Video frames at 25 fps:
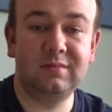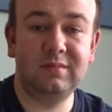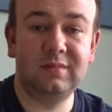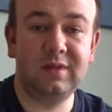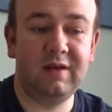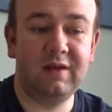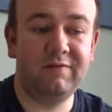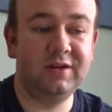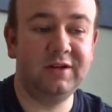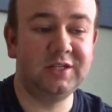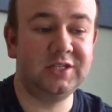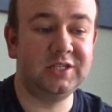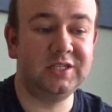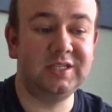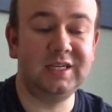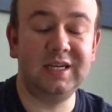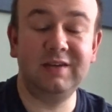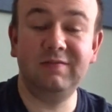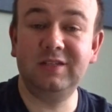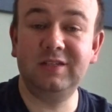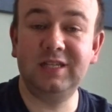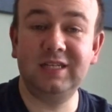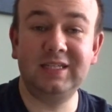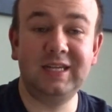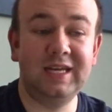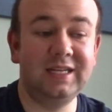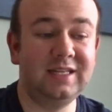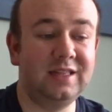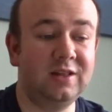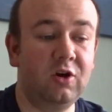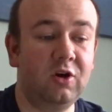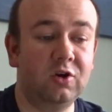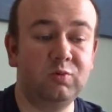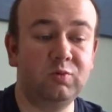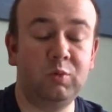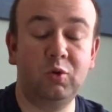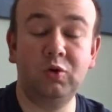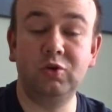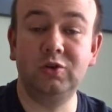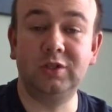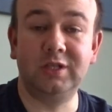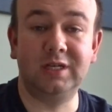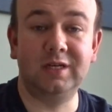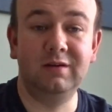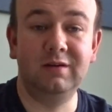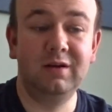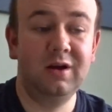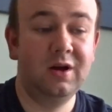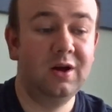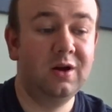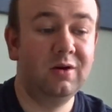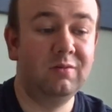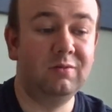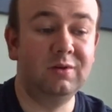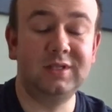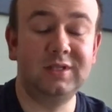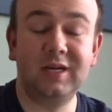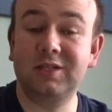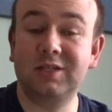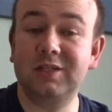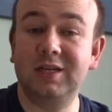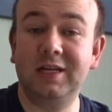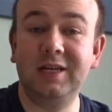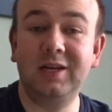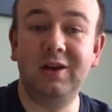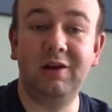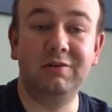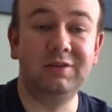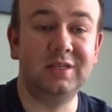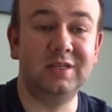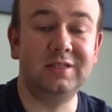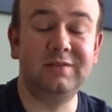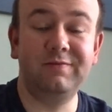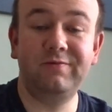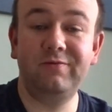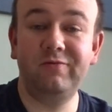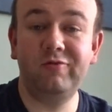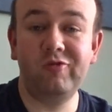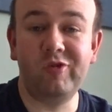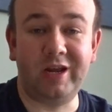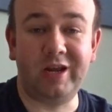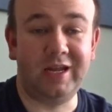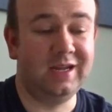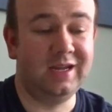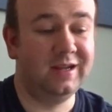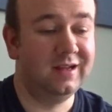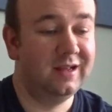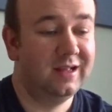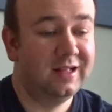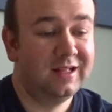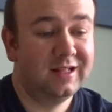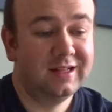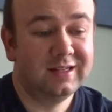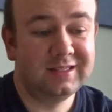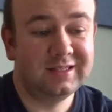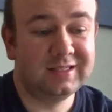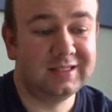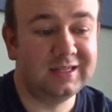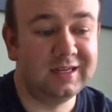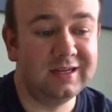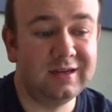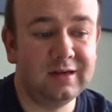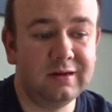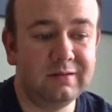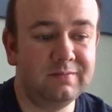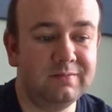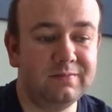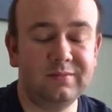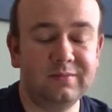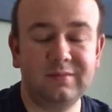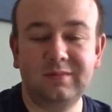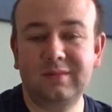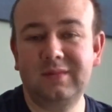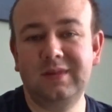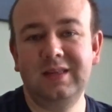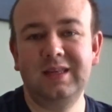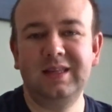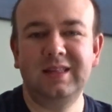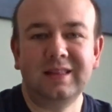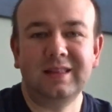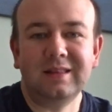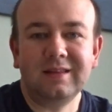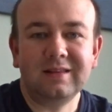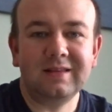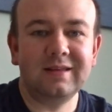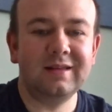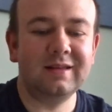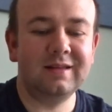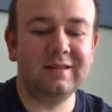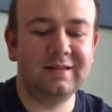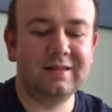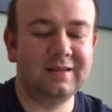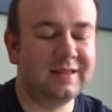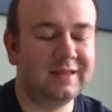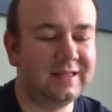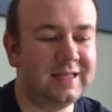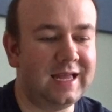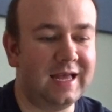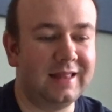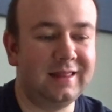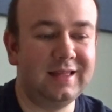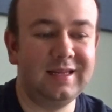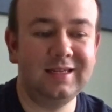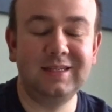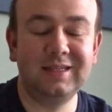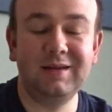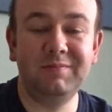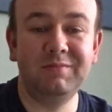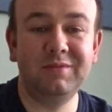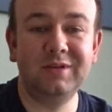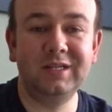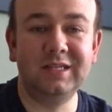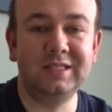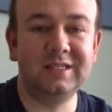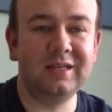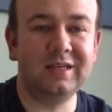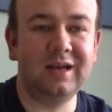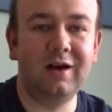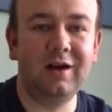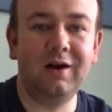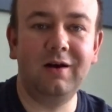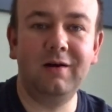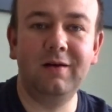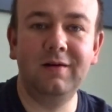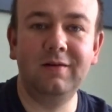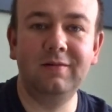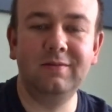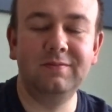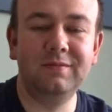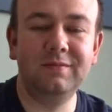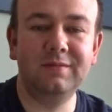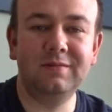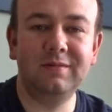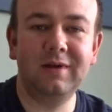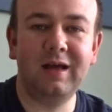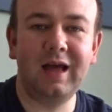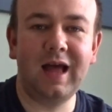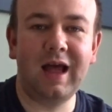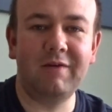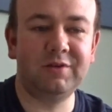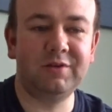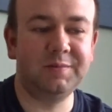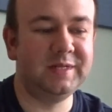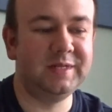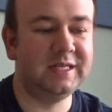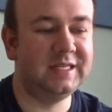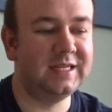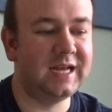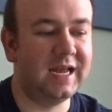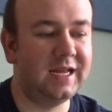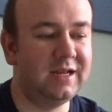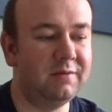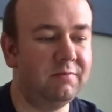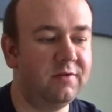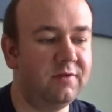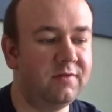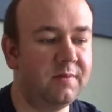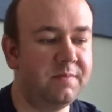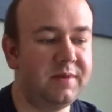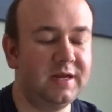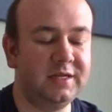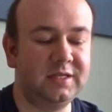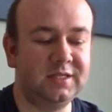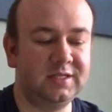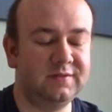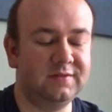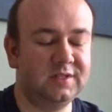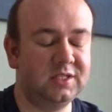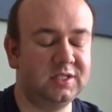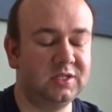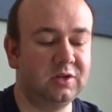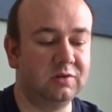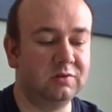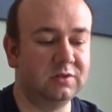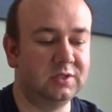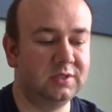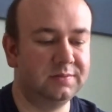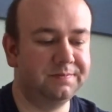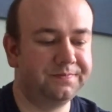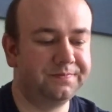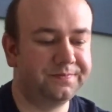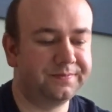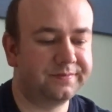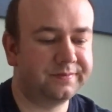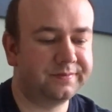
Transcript: efficiency for just heating the hot water was actually closer to 3. So yeah, these numbers have to be taken with a pinch of salt.